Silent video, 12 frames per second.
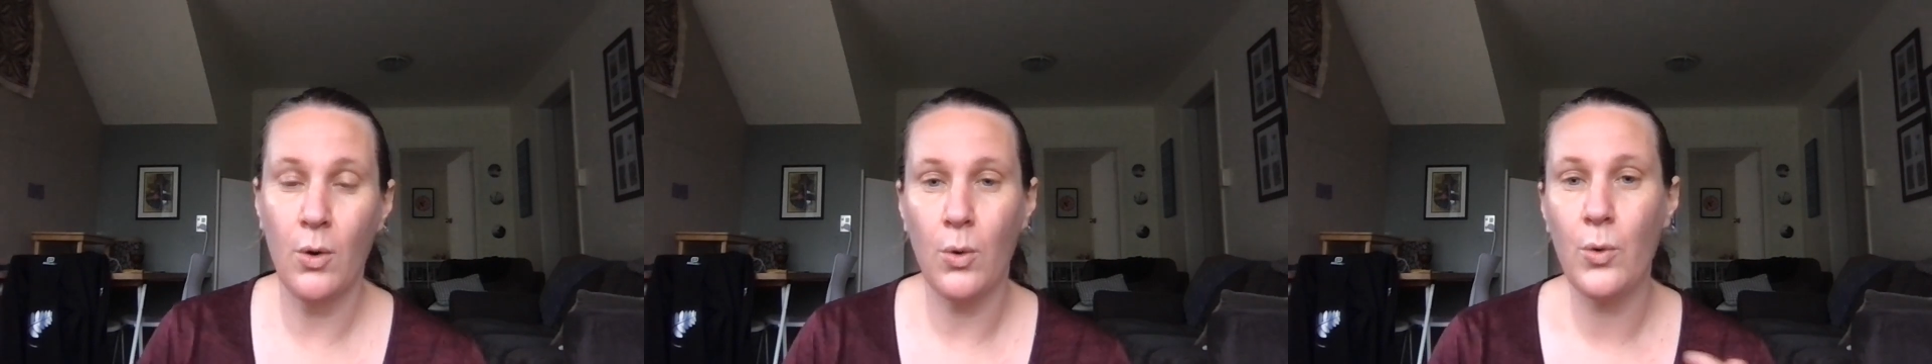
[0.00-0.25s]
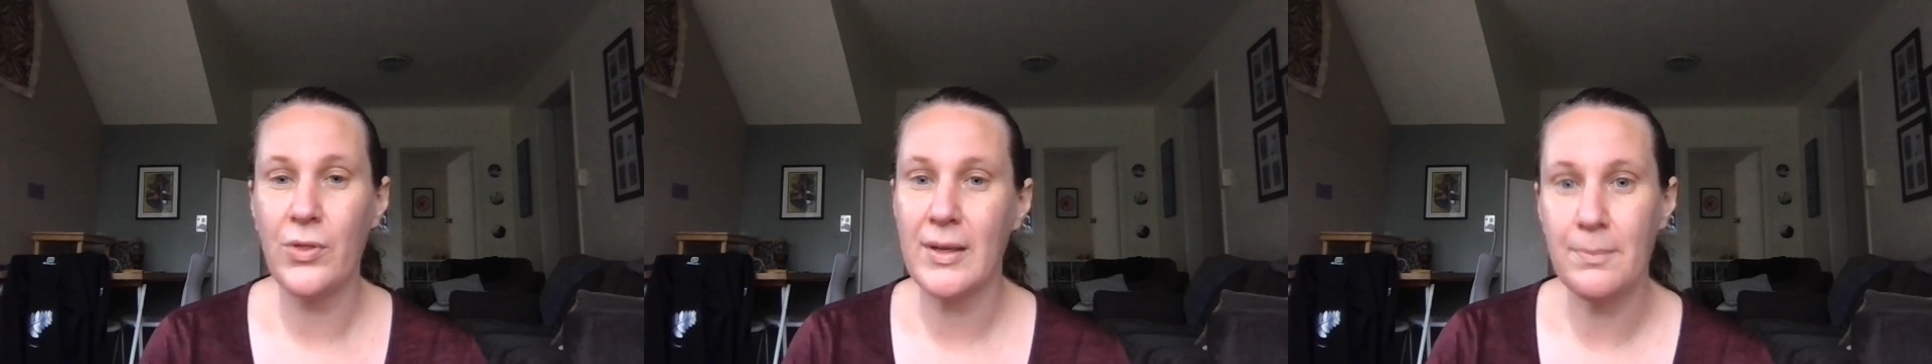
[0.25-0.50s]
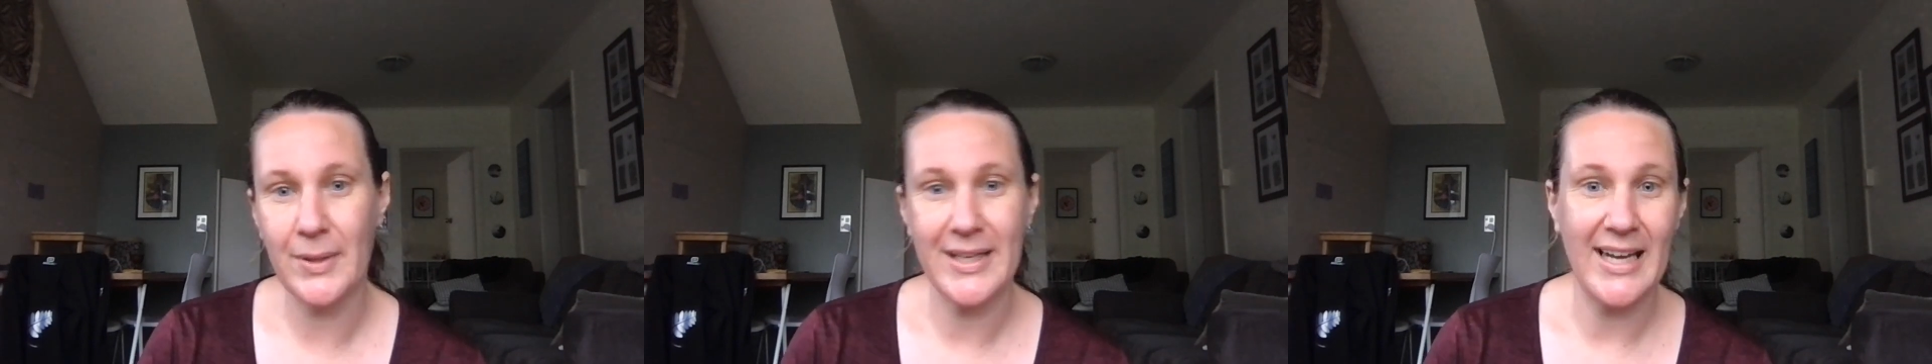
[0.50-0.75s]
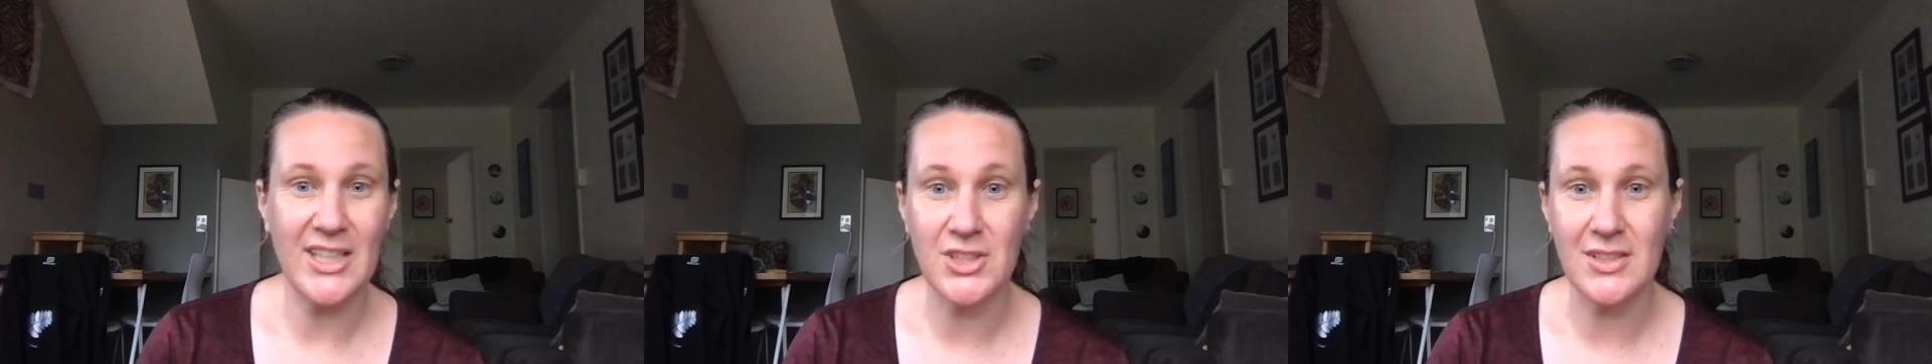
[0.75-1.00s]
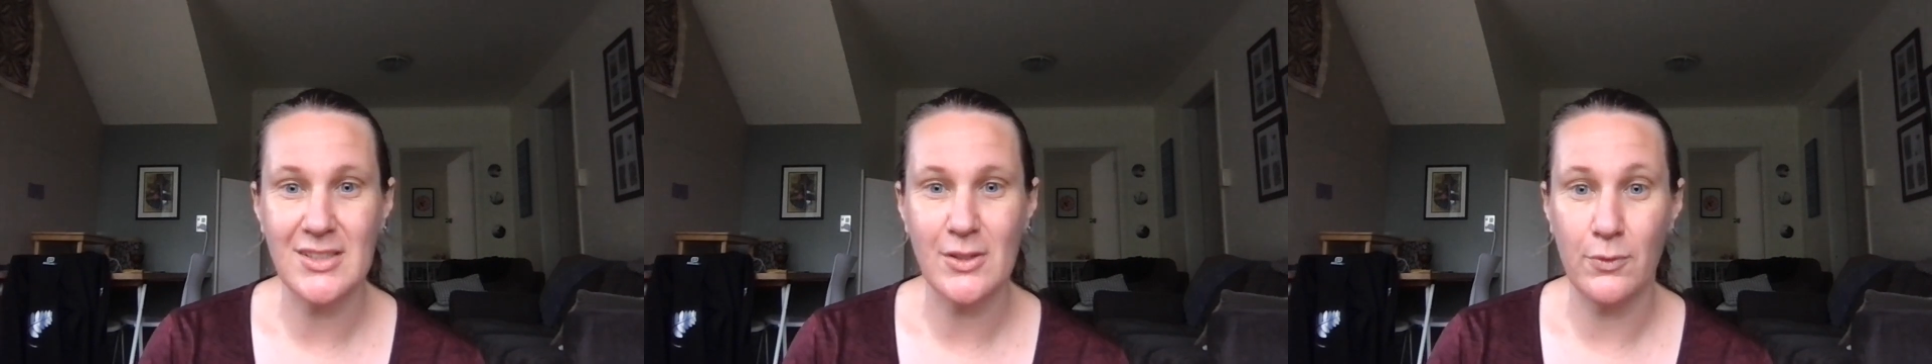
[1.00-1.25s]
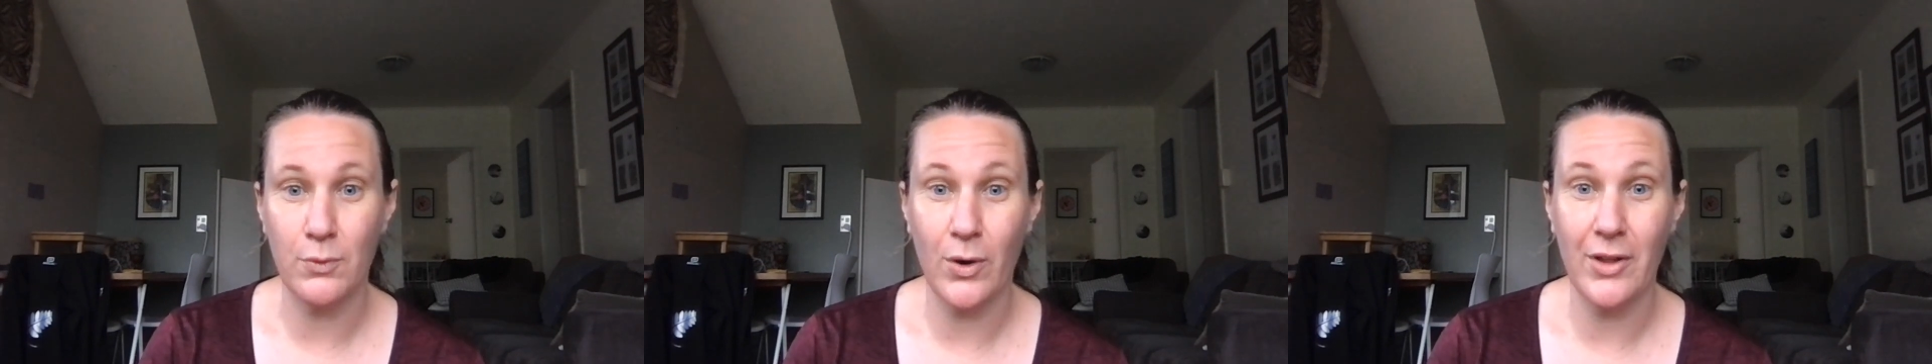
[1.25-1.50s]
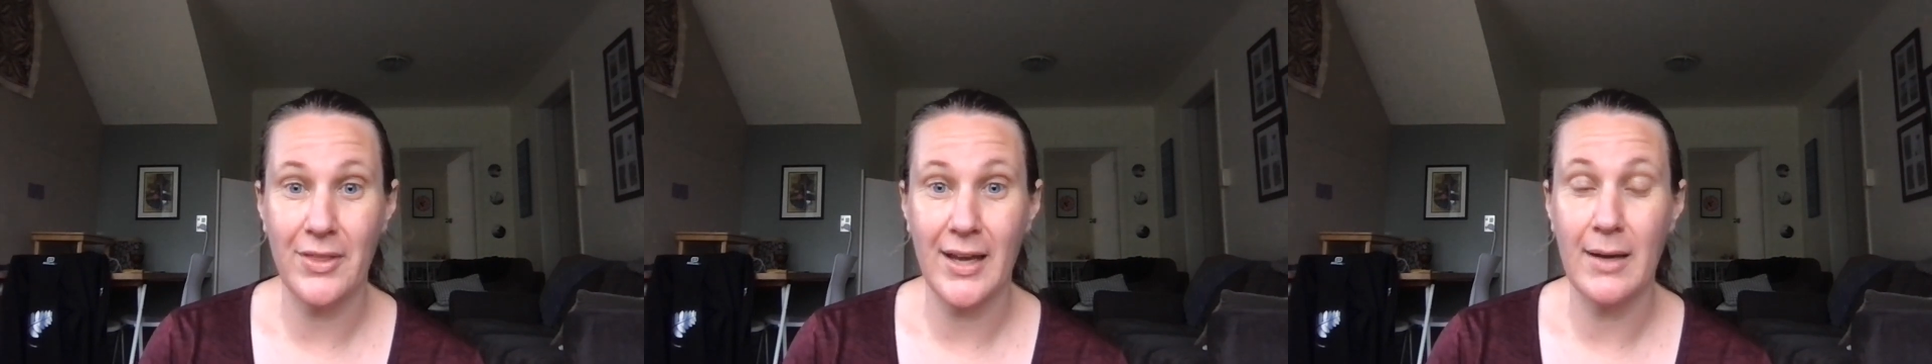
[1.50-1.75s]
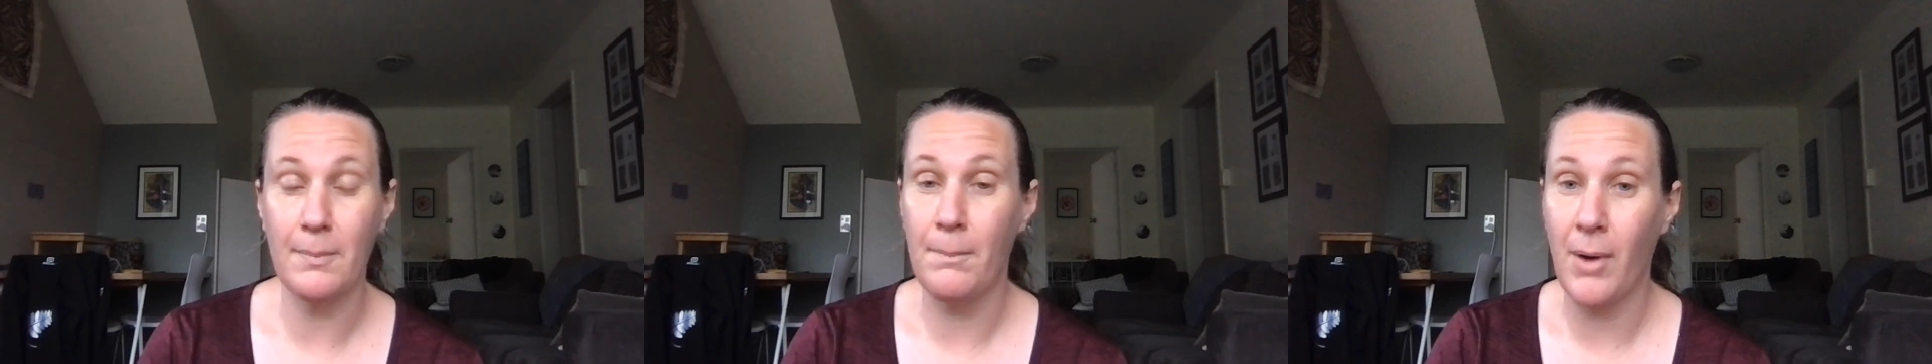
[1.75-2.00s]
all the implications of what
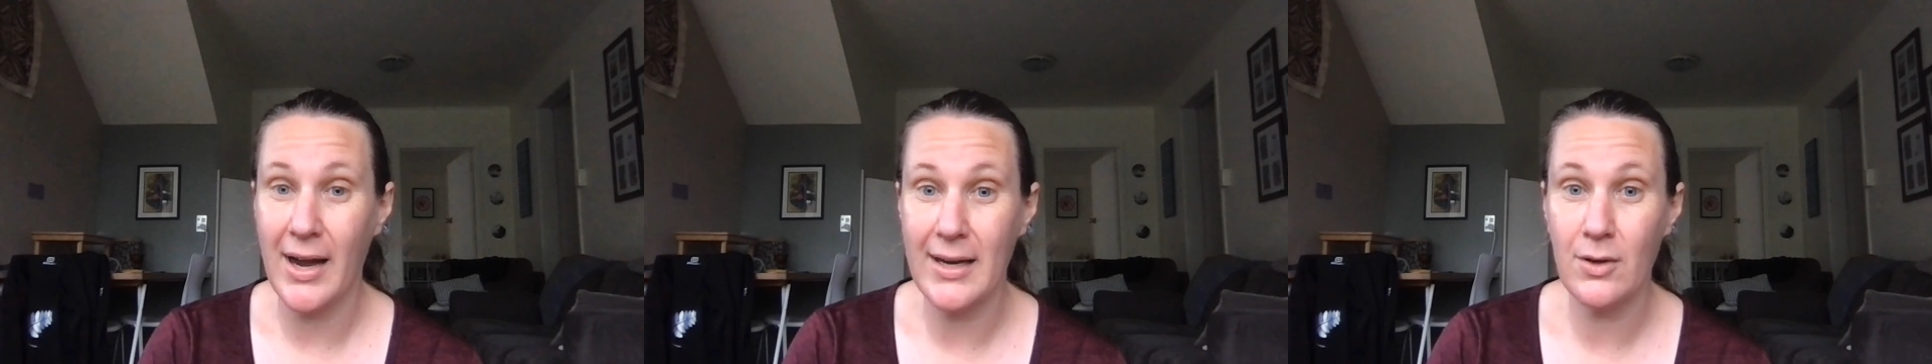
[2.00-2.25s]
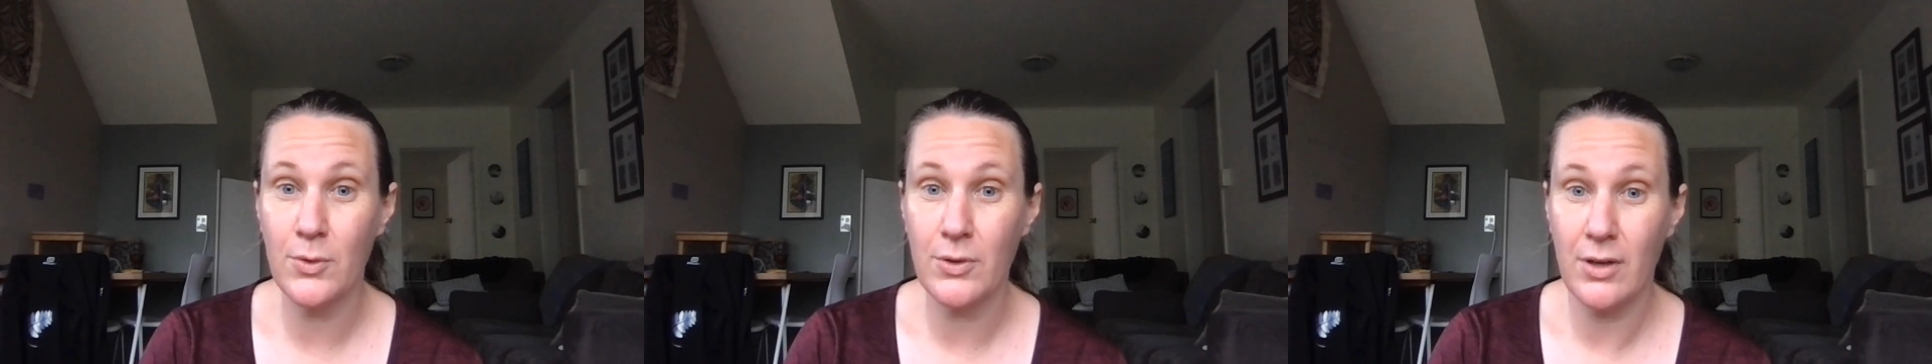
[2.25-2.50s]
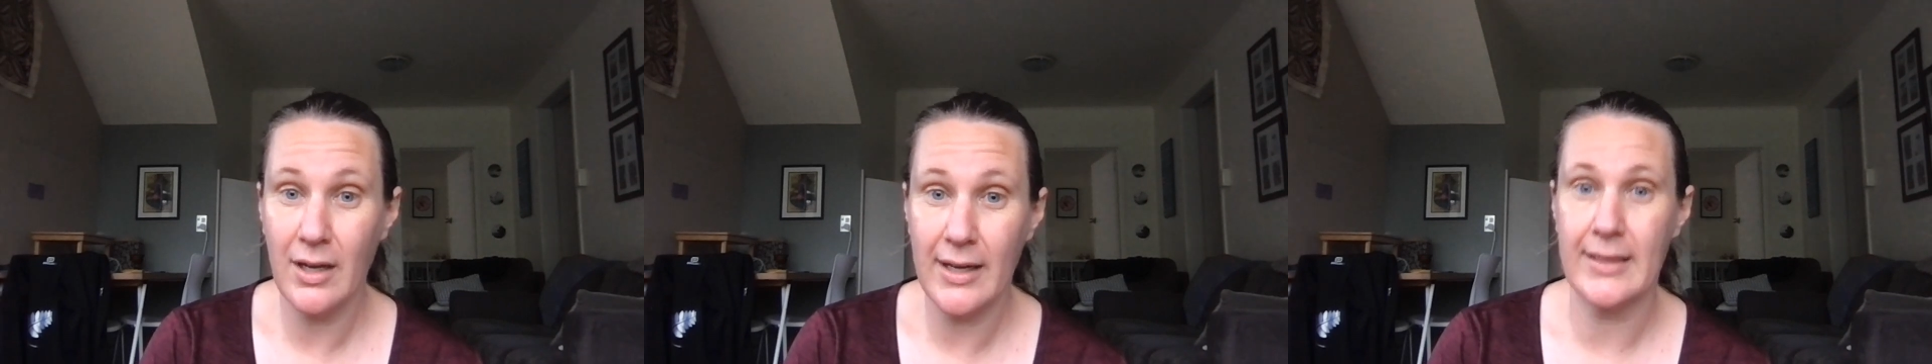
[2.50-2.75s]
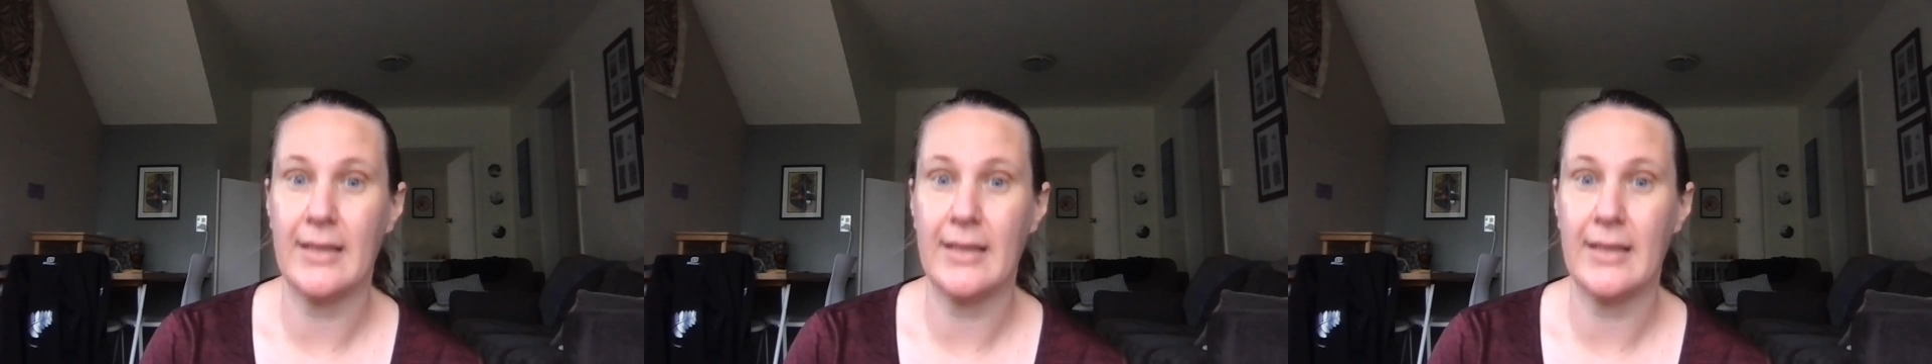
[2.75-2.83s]
that might look like